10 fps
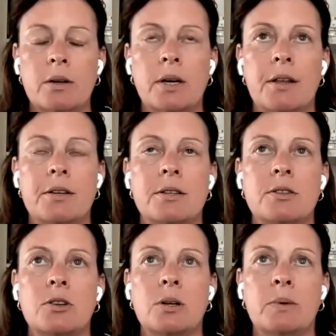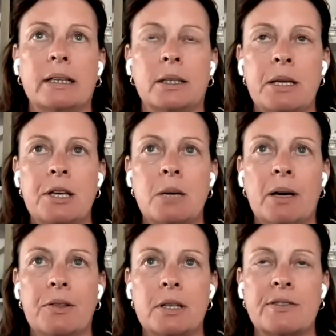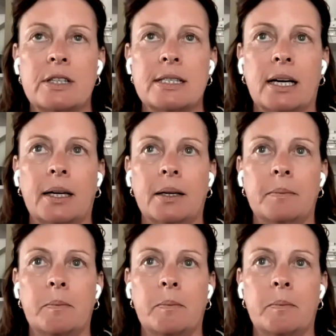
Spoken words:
okay. This is a good one. Let me think about this for a second.